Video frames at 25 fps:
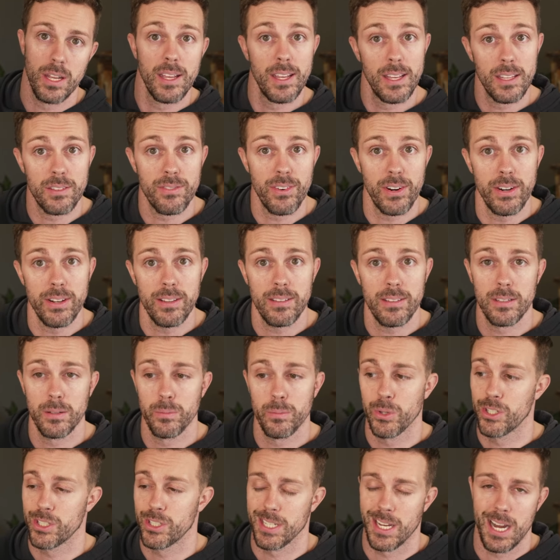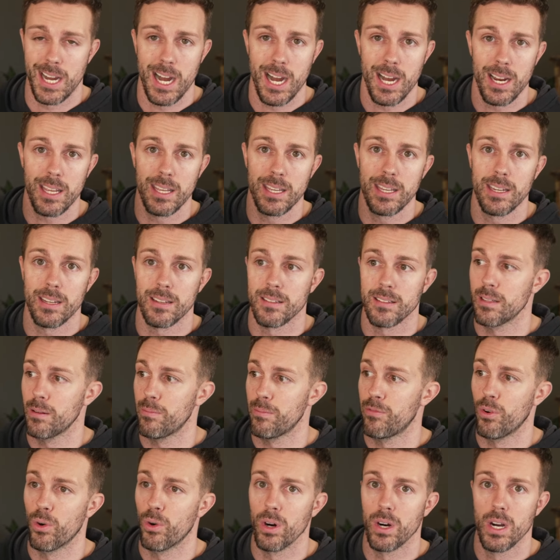it's very similar to hockey, except
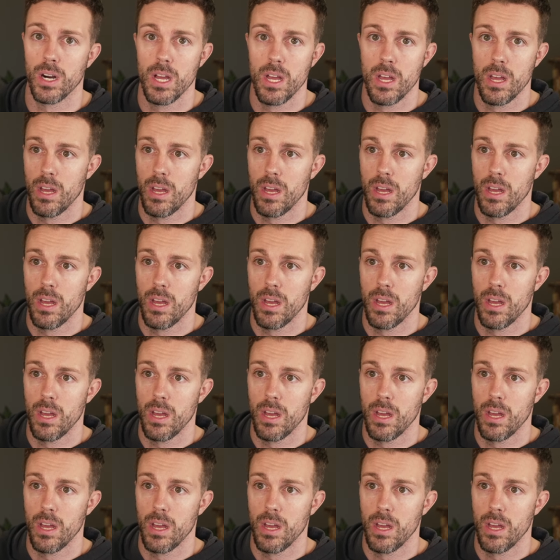for